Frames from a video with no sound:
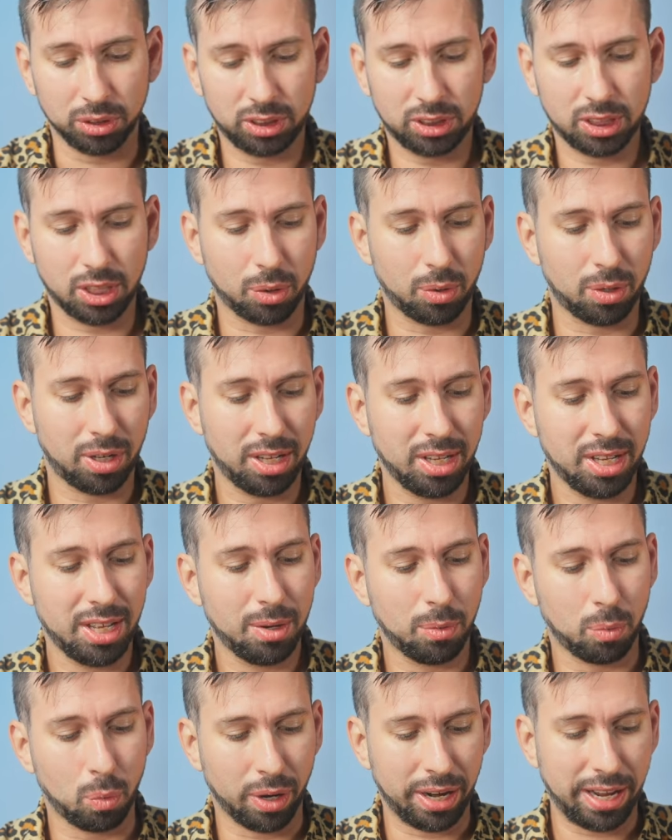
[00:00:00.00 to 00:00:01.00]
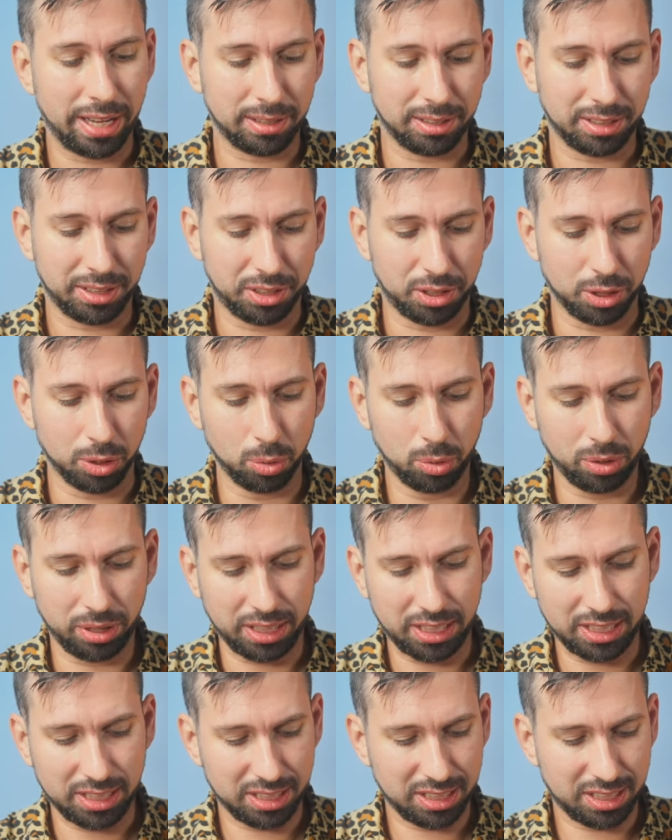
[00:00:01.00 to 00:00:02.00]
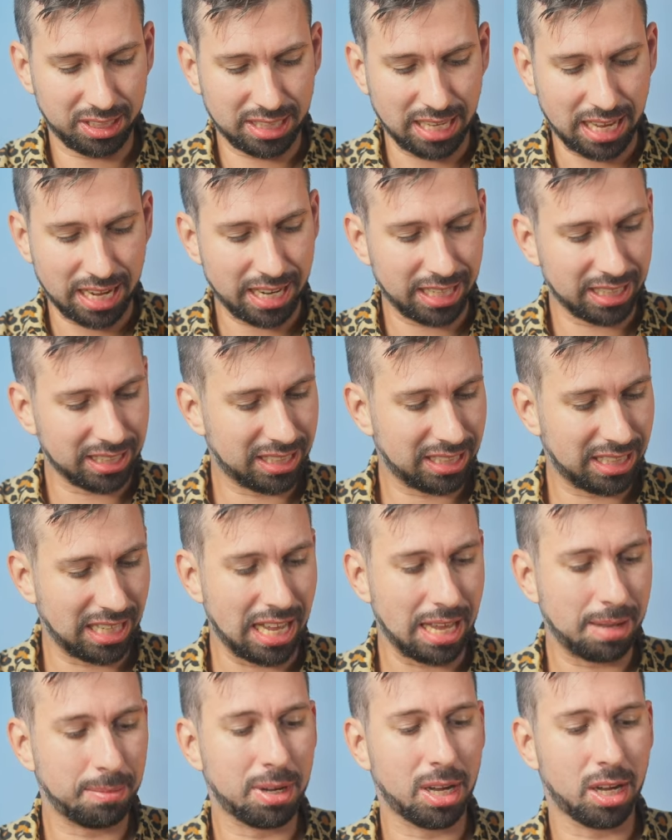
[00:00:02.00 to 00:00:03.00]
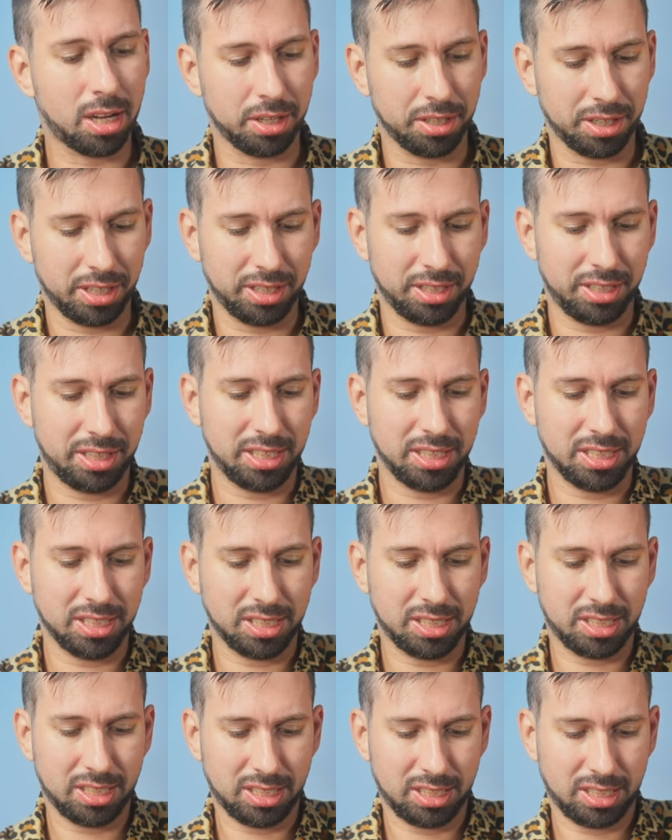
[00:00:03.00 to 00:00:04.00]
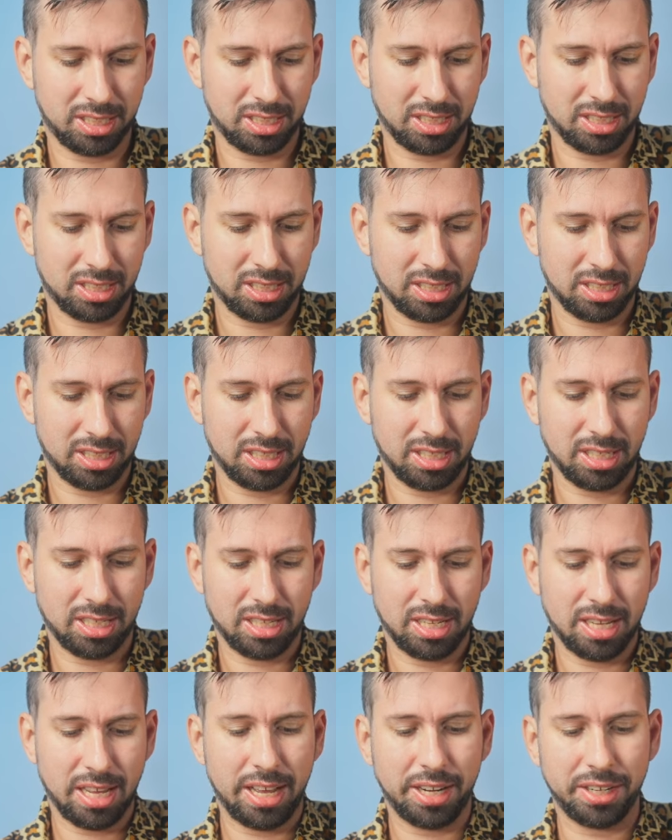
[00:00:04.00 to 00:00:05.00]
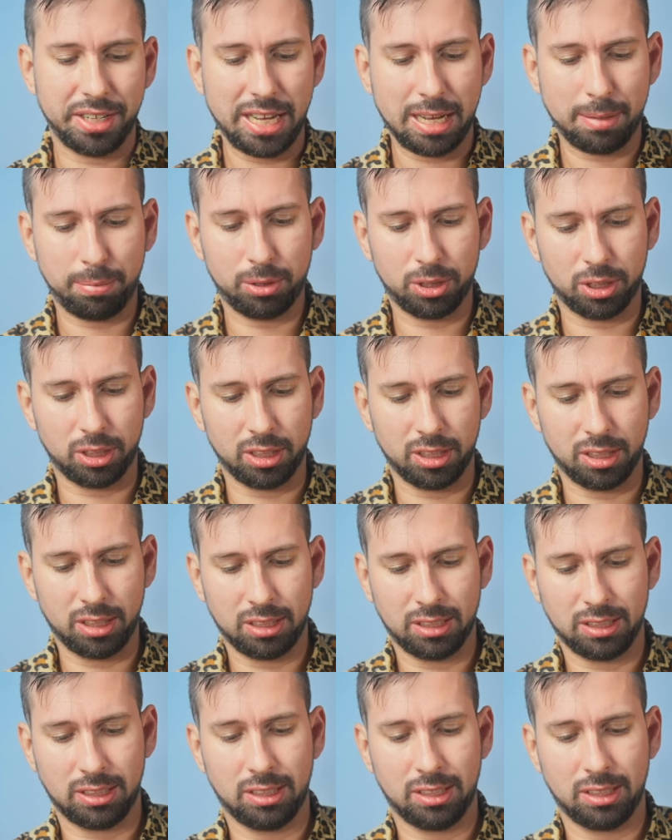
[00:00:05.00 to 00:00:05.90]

So what I do is that I slam on this adapter